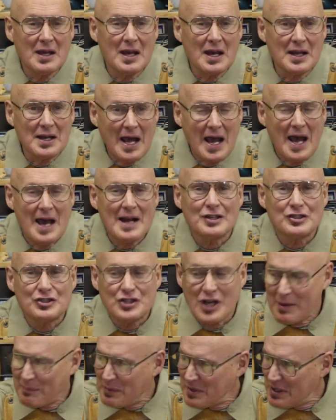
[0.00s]
And I had a
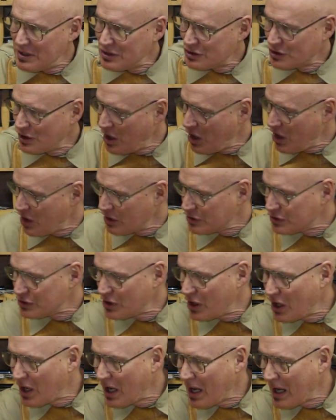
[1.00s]
Japanese log
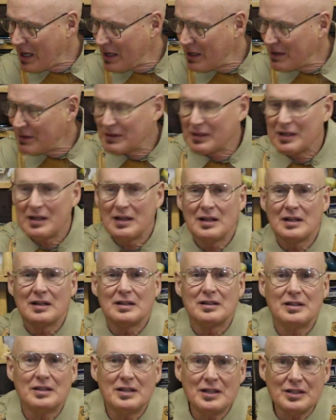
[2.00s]
saw. I had
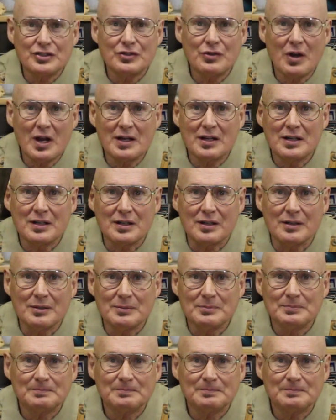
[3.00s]
this right here.